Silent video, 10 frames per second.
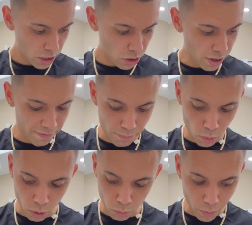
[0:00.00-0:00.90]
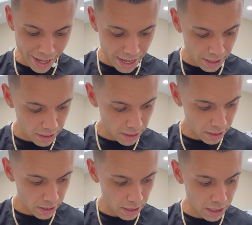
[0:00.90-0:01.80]
You have more weight
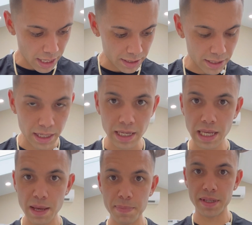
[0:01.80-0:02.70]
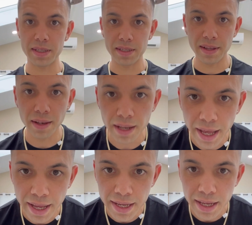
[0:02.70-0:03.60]
that's gonna keep it to
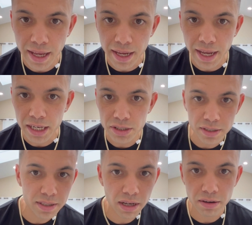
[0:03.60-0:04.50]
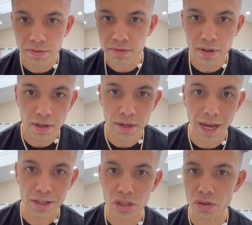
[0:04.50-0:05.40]
lay and catch itself,
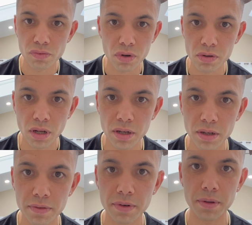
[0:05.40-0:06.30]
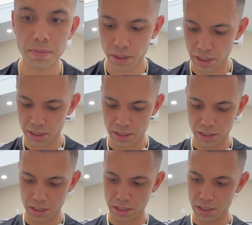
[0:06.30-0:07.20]
not just roll all over the place,
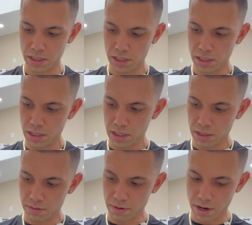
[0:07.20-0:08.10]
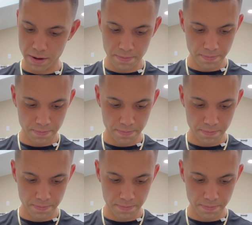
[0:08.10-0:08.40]
right?